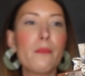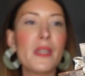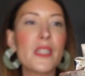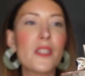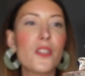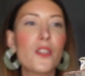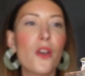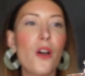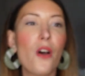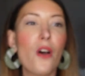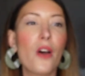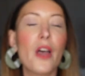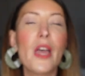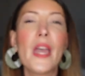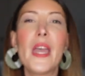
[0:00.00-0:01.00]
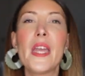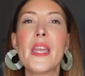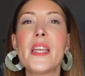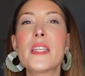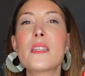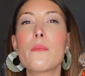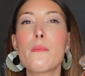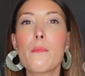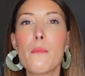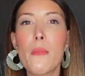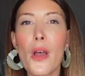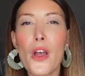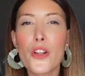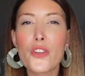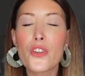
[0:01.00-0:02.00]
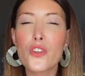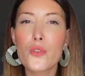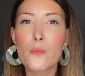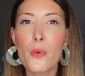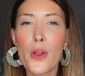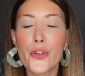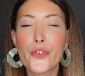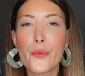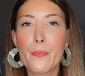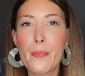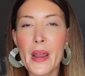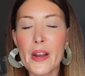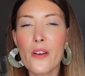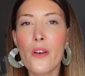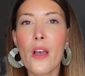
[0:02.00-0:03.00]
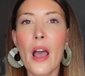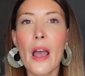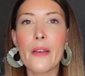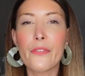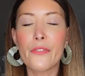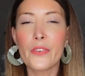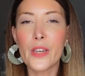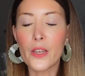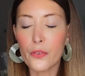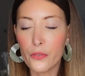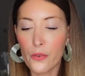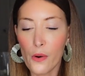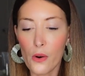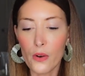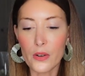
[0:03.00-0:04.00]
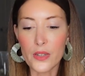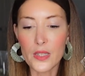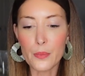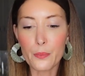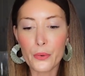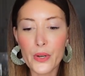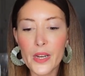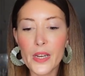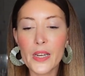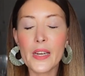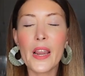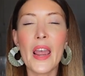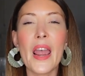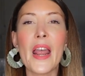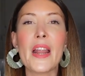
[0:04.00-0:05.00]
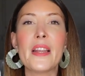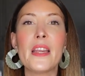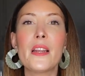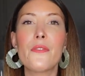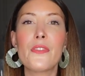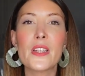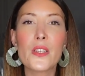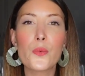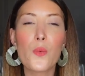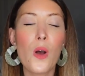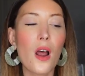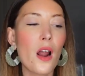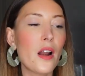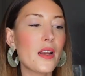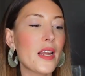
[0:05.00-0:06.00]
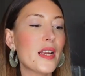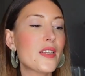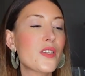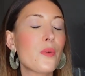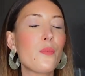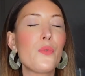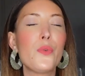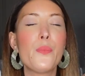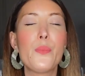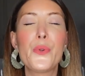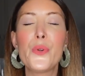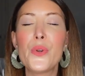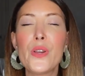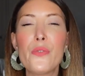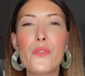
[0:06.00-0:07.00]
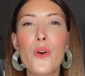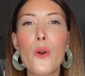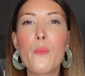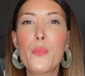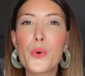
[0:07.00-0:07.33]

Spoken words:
Miss Dior is much better, I think, for a spring. And in this one, it's a beautiful